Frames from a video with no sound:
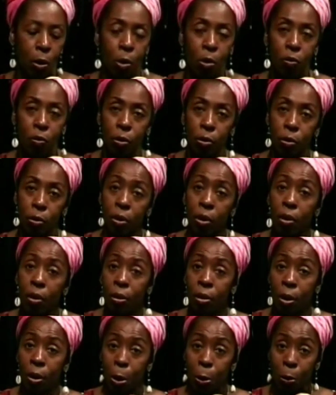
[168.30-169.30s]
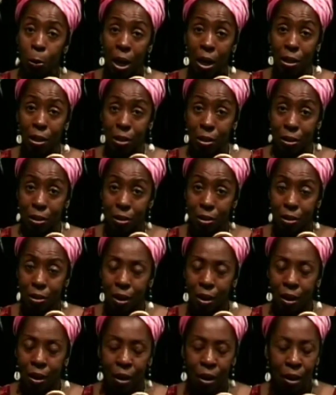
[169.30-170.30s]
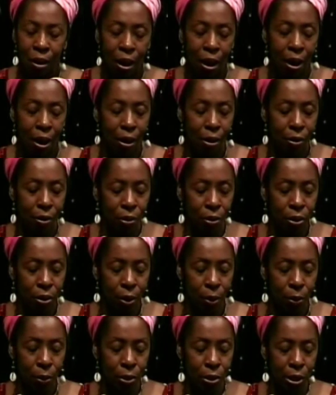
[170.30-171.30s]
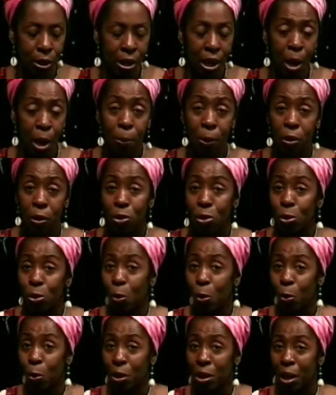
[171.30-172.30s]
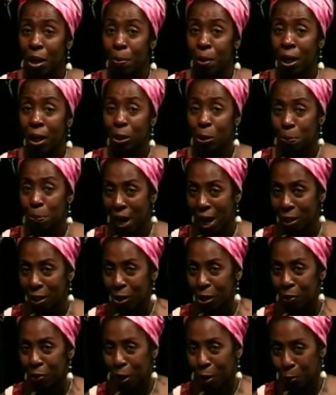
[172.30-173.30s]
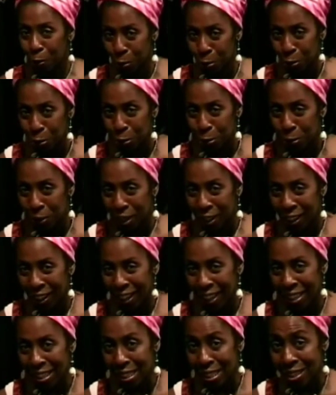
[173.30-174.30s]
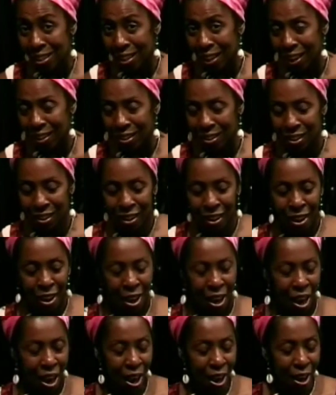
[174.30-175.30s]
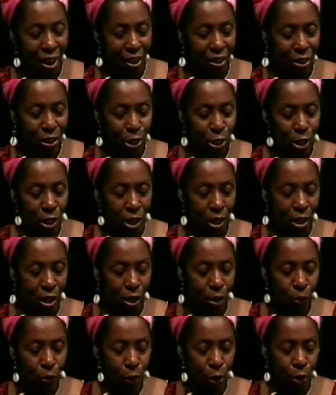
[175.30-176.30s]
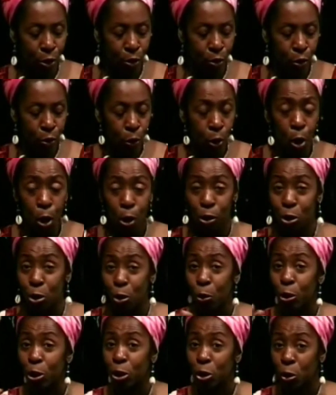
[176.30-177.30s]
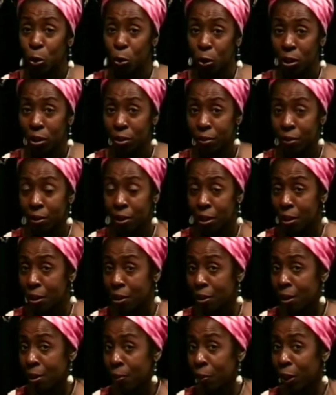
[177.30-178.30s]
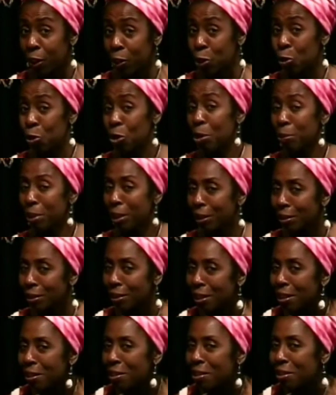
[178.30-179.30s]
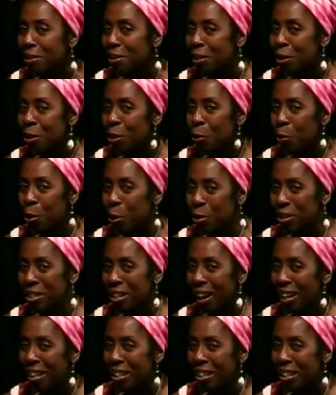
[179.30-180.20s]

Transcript: over the horizon. And there is an epic story about the battle of Heru and Set. And long story short, the extremely condensed Reader's